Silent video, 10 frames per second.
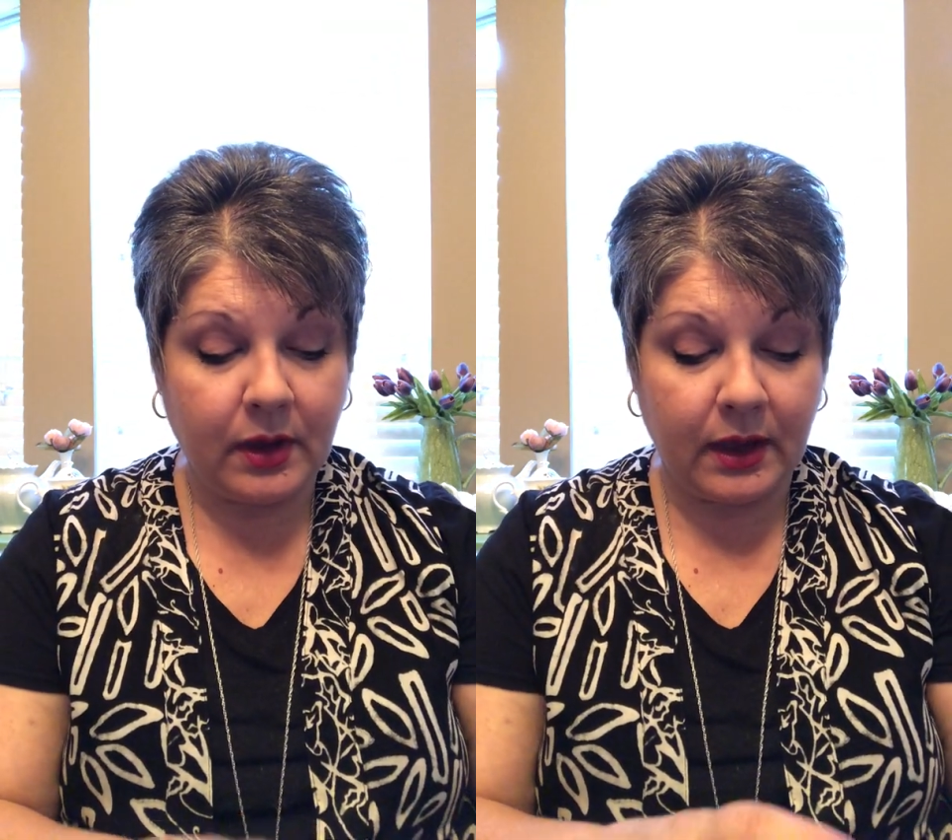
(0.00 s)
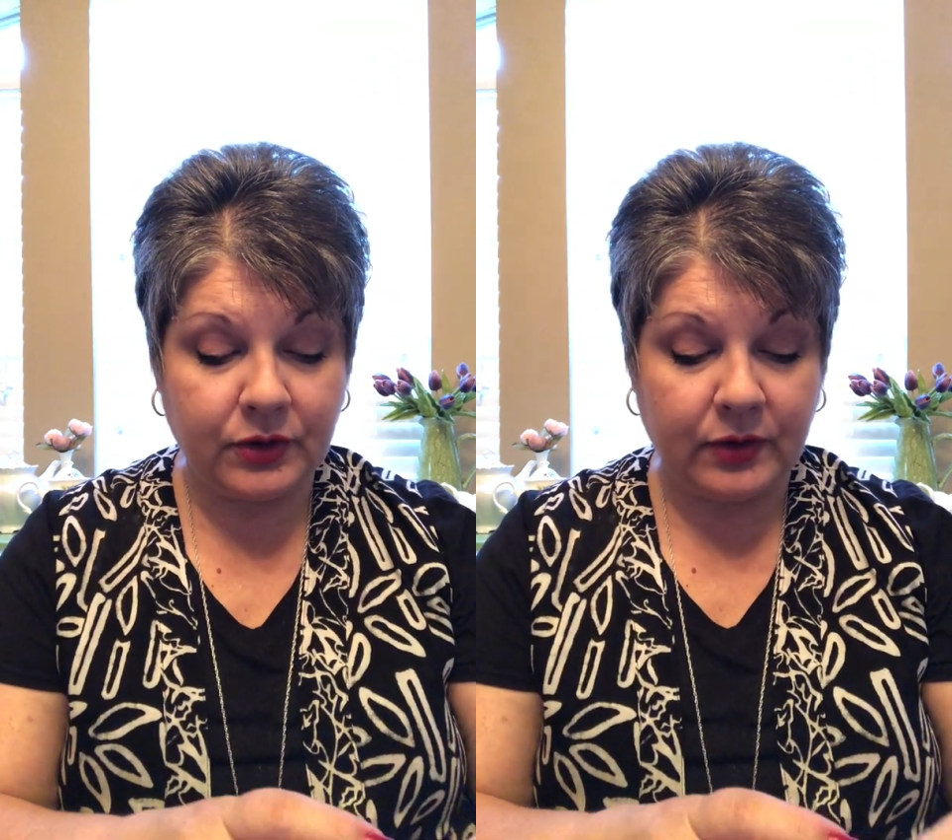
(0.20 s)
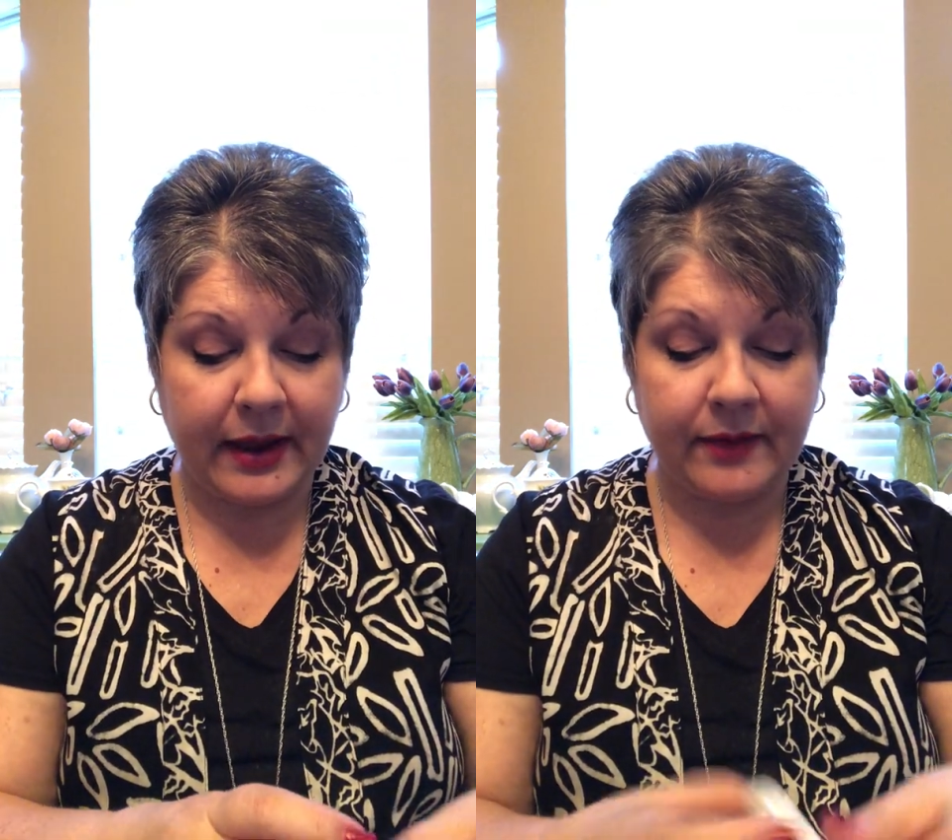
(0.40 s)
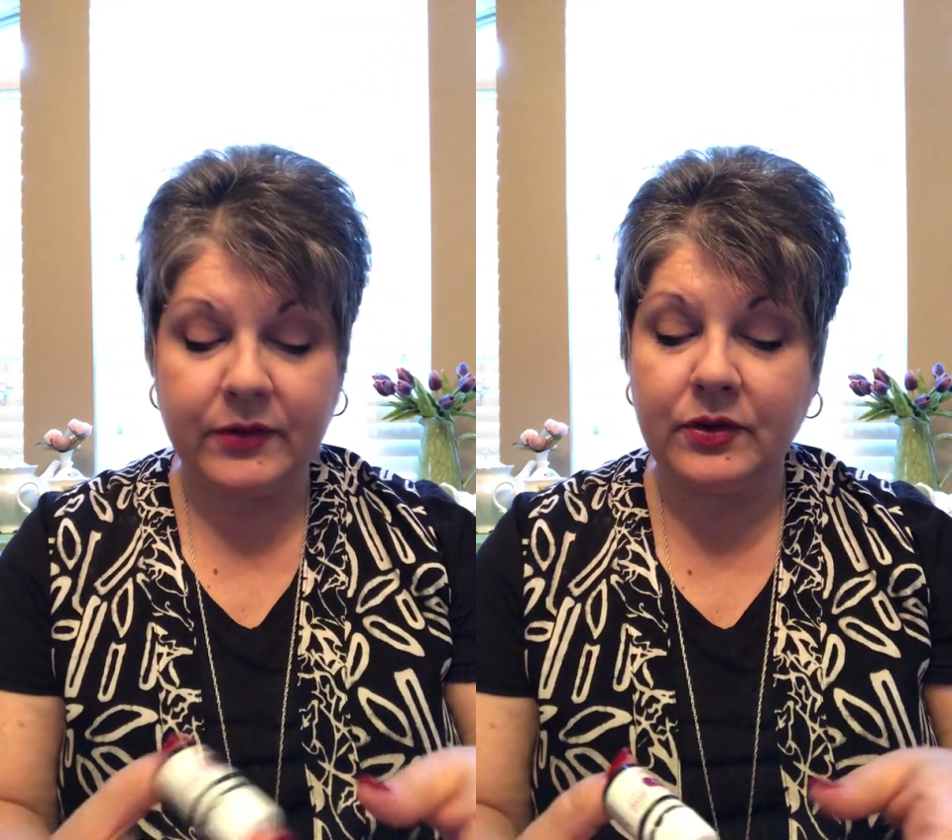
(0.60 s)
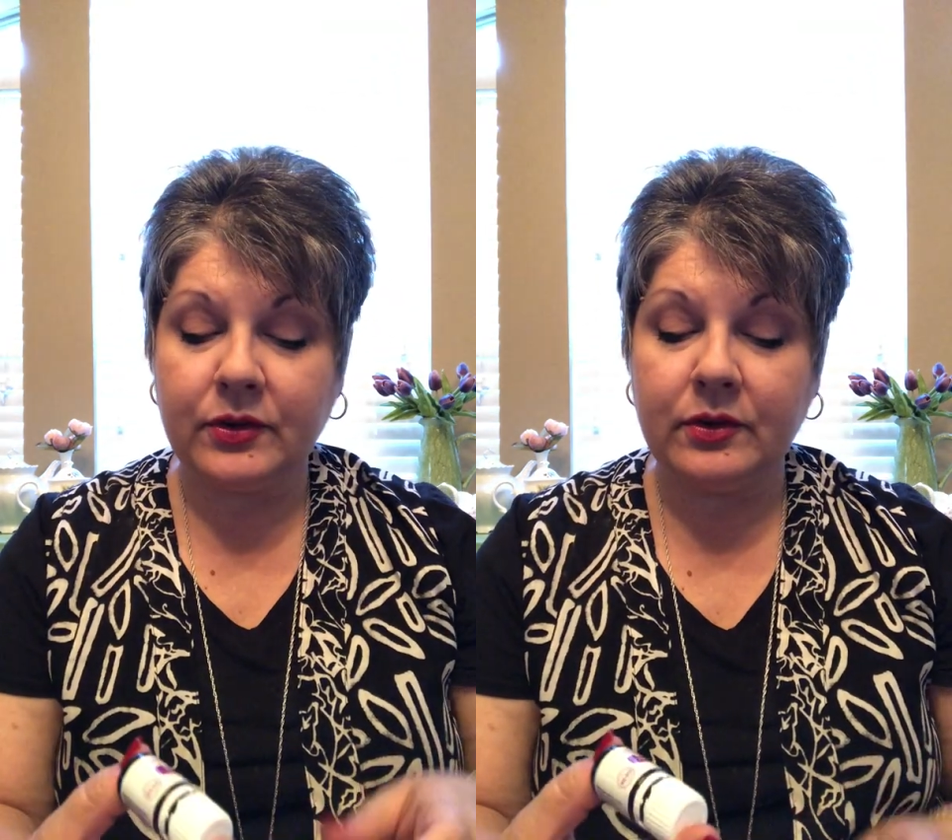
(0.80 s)
And your
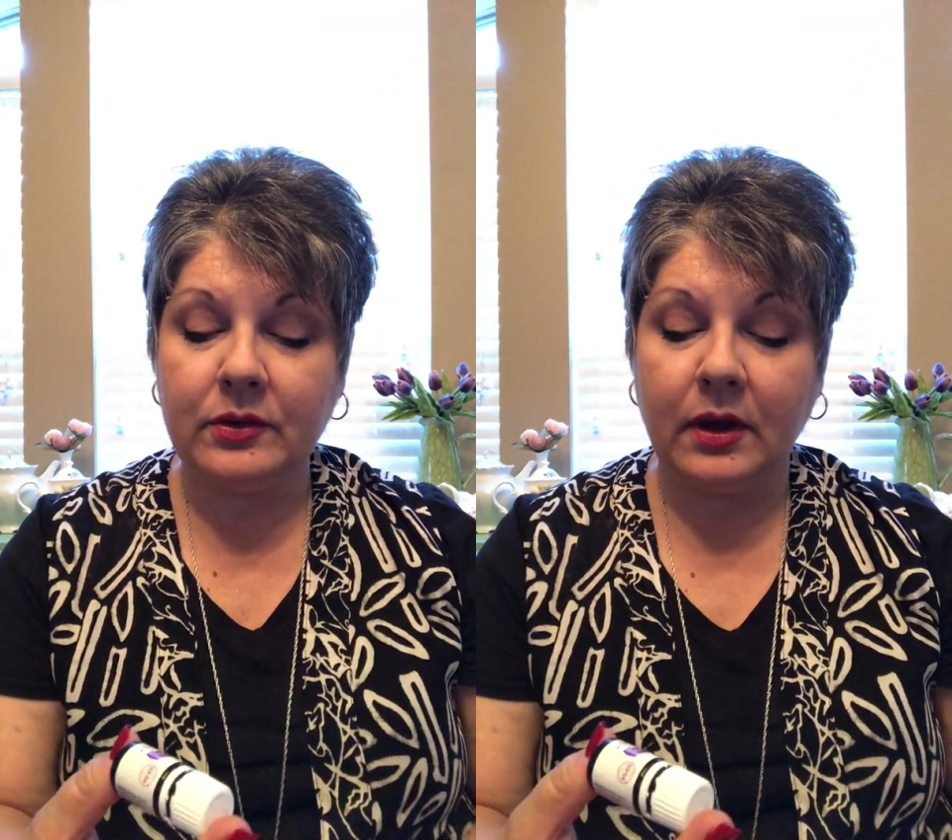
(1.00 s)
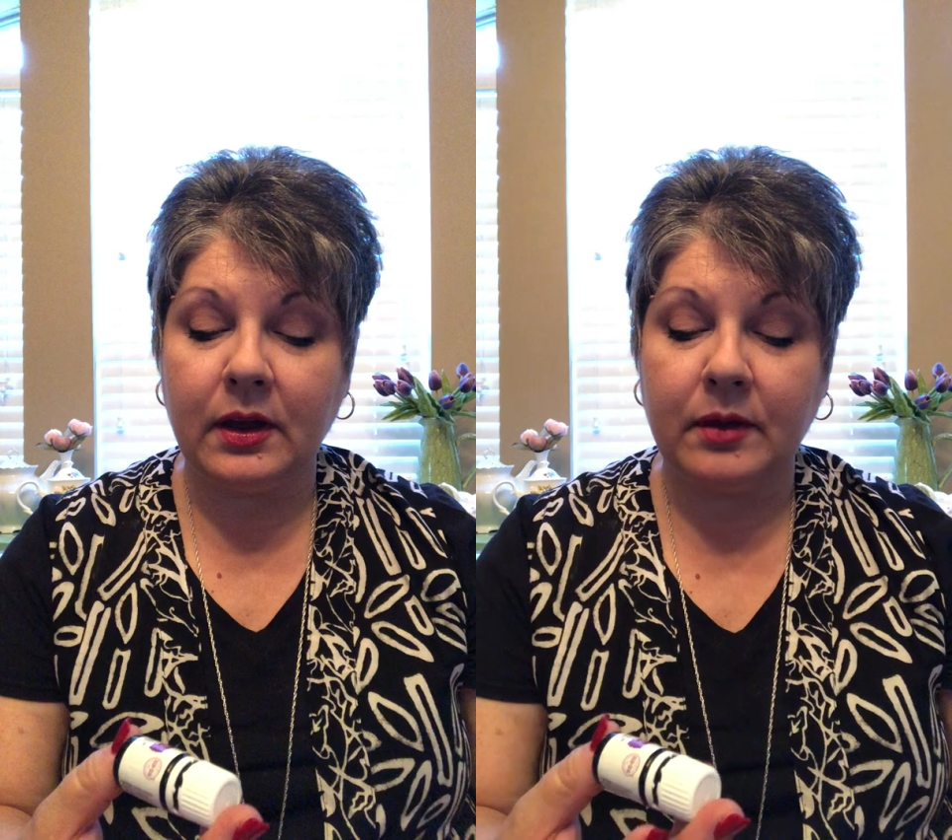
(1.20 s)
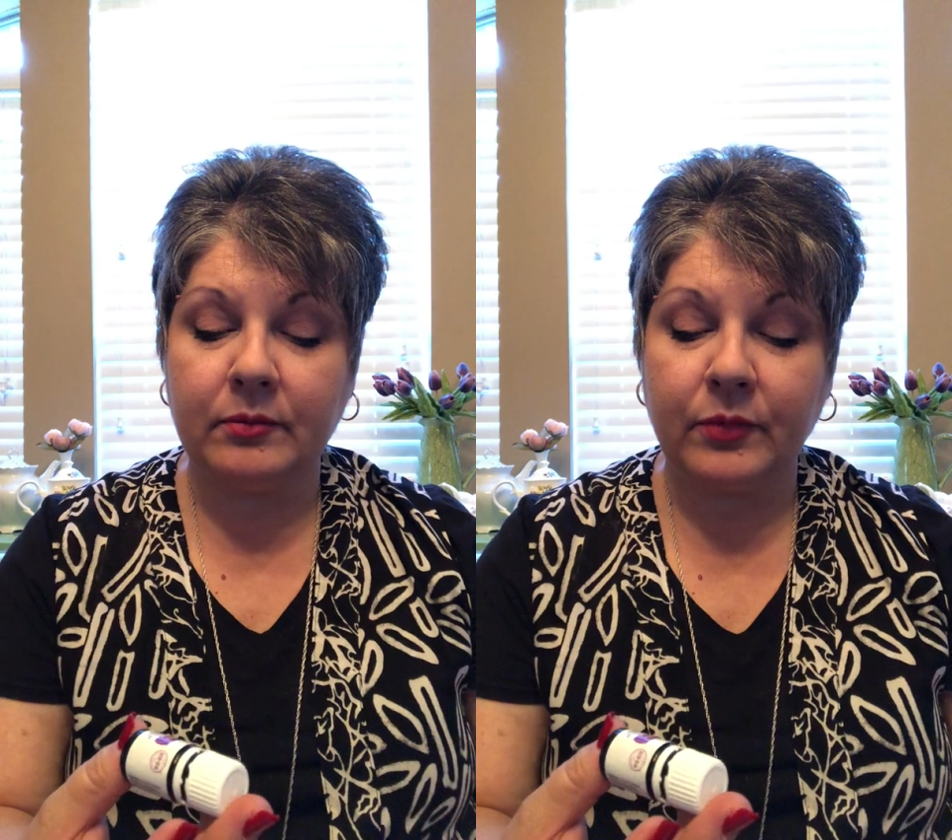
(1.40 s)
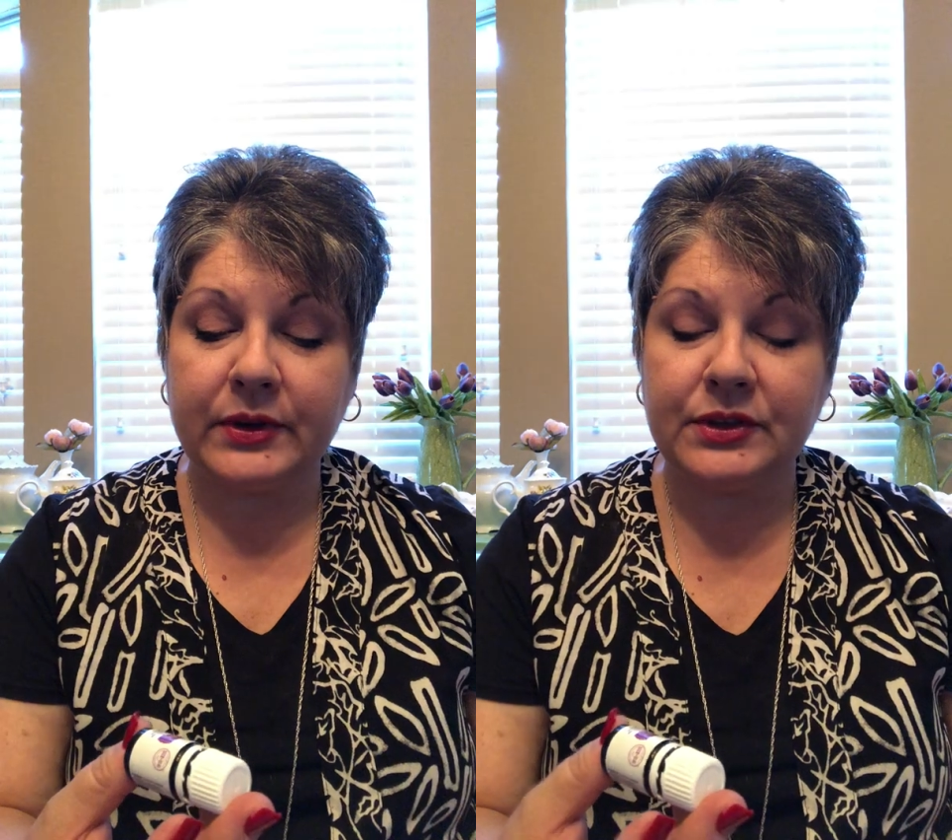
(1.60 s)
lavender, we